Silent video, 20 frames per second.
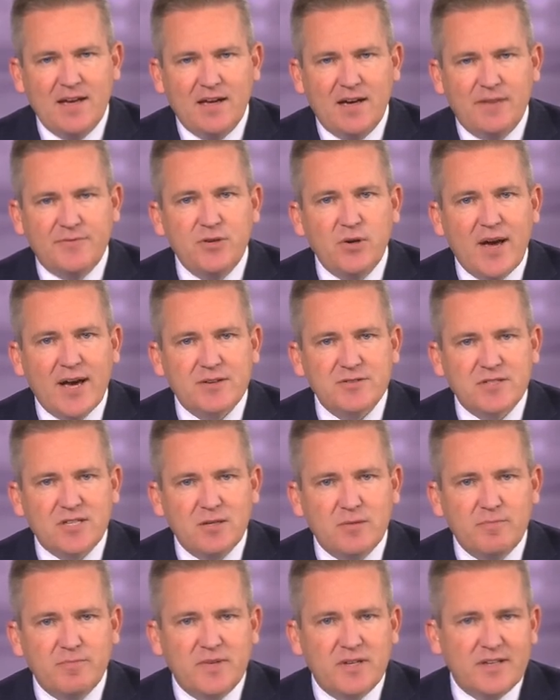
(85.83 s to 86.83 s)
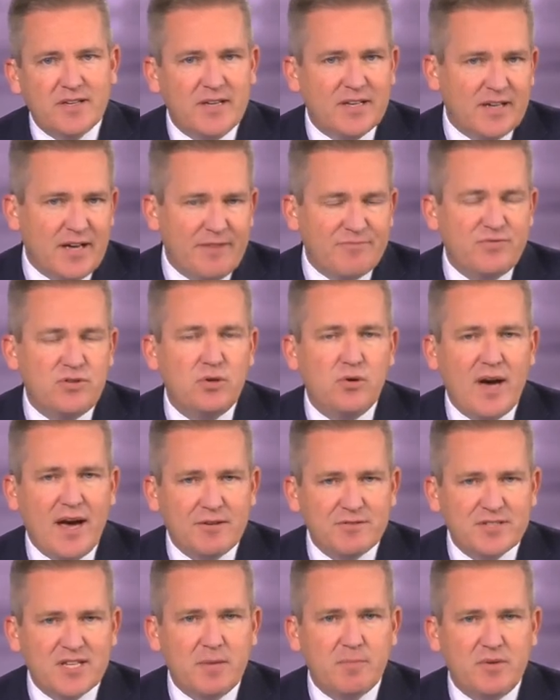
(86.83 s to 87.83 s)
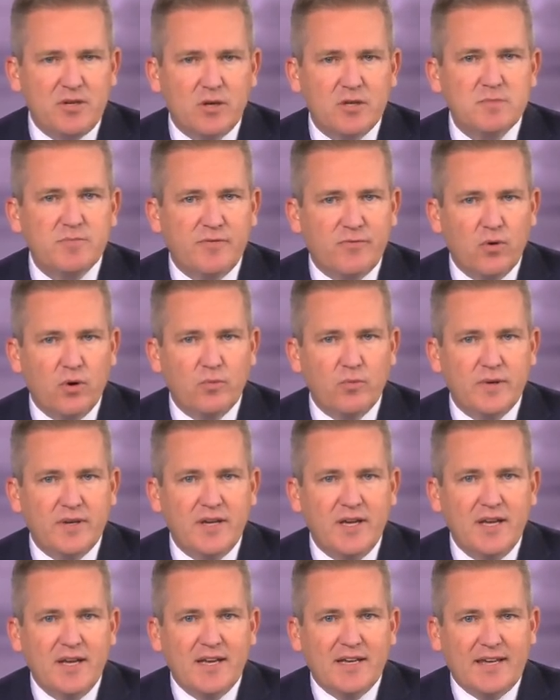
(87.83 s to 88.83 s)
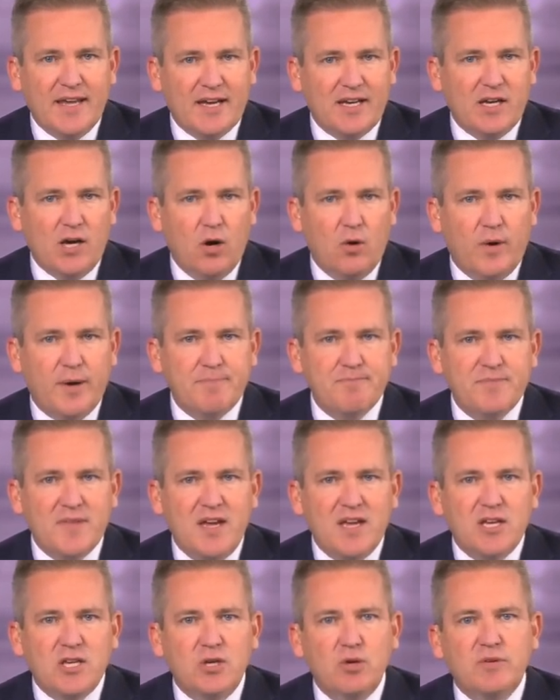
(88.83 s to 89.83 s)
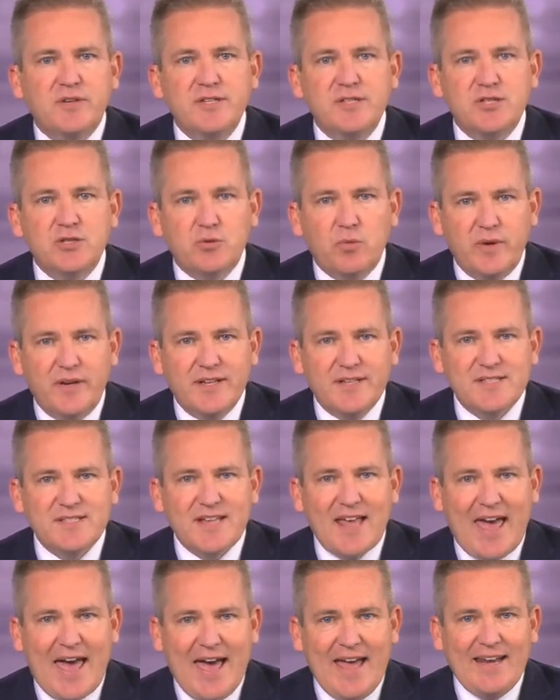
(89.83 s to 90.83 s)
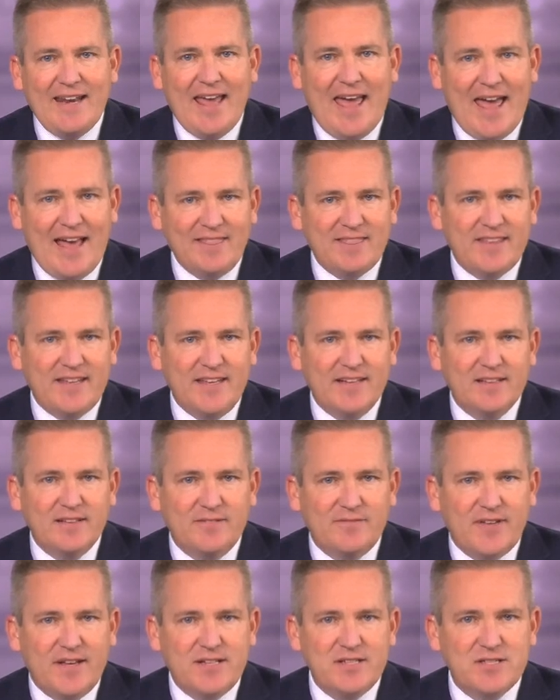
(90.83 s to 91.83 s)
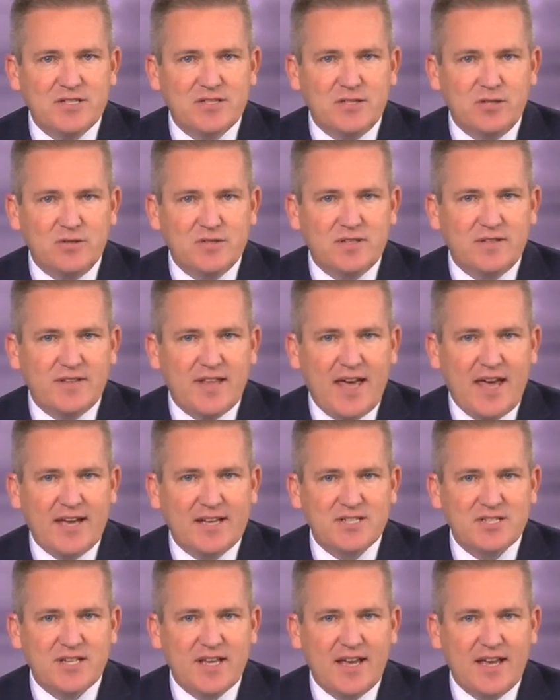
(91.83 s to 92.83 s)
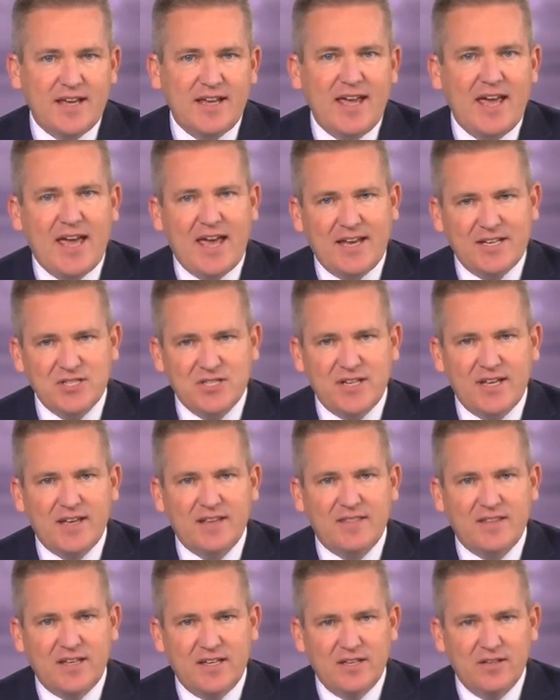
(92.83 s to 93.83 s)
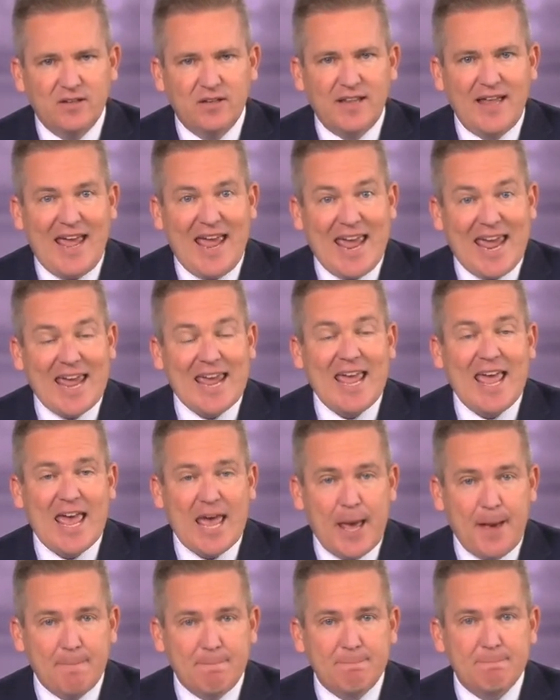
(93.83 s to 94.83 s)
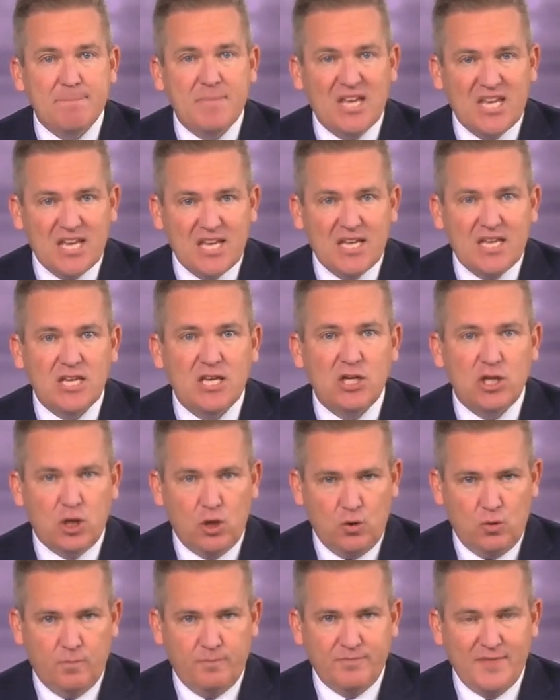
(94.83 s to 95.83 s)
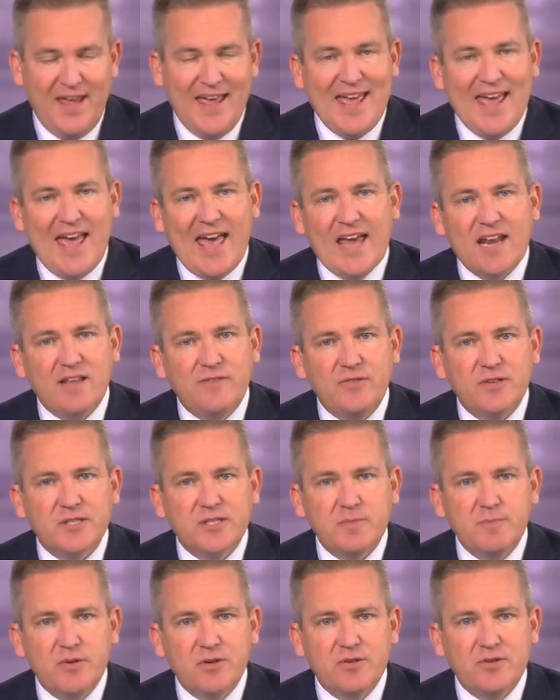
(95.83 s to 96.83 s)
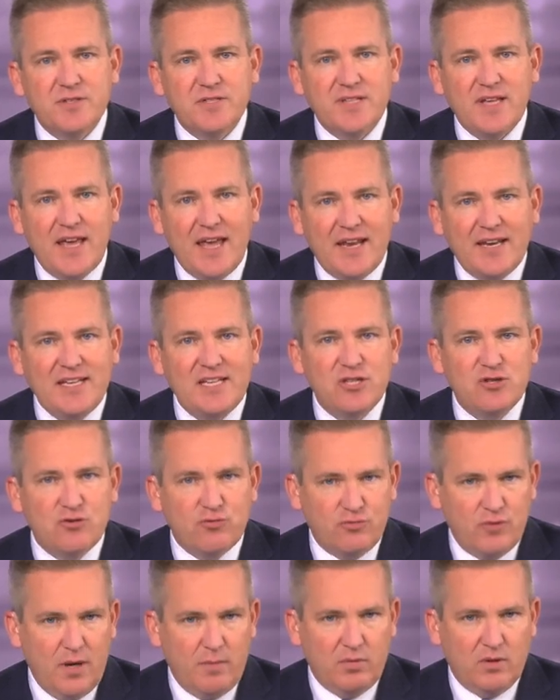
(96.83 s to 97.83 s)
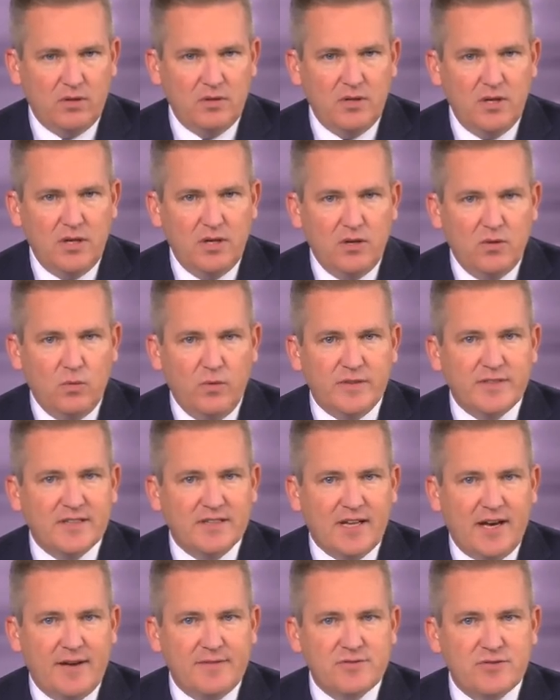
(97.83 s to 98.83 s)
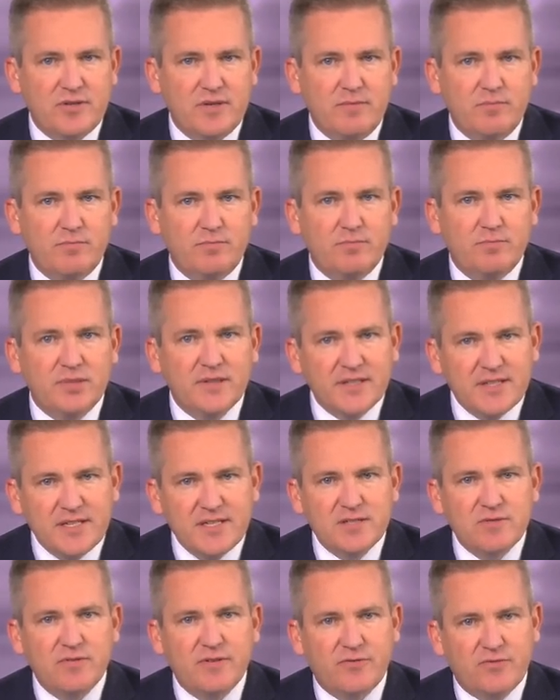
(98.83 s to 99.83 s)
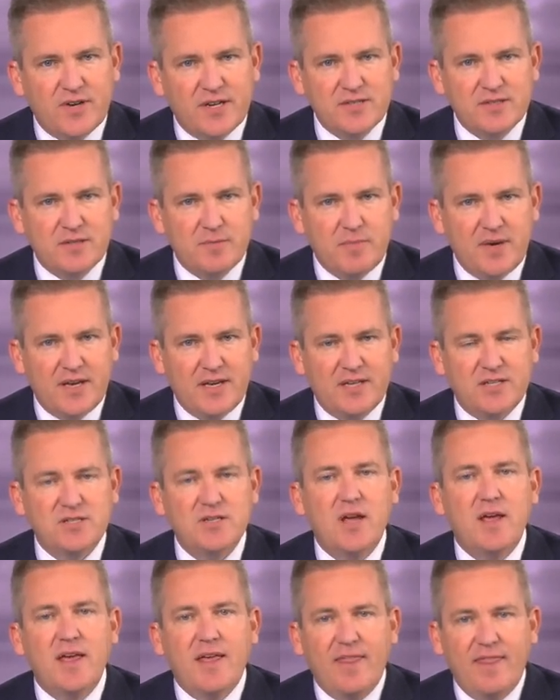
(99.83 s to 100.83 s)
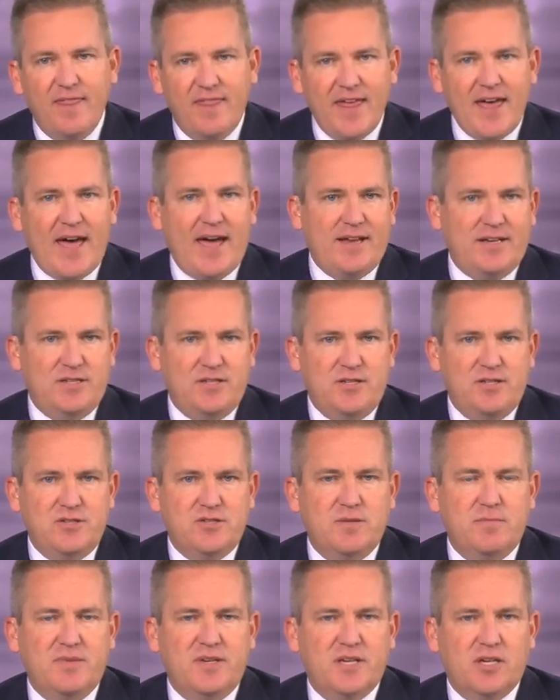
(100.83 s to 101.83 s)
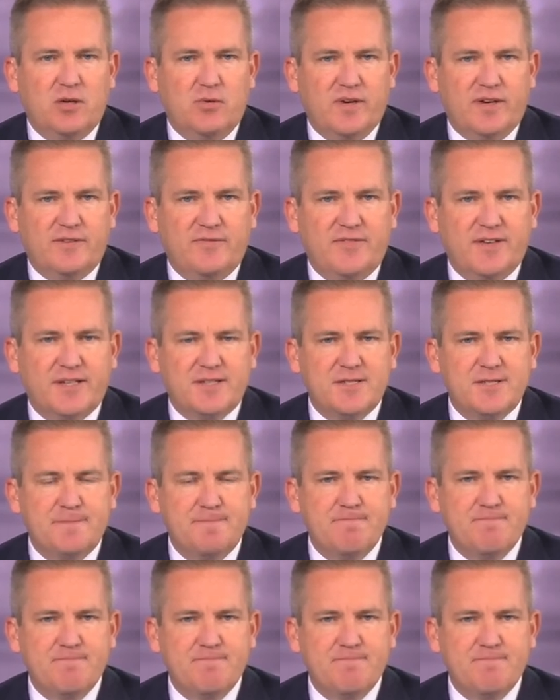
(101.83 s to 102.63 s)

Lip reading: A few housekeeping notes before we get going. You can tweet us at The Hill Events using the hashtag TheHillAMPU. And if you experience any trouble with the live stream, please refresh the page. That should be a quick fix.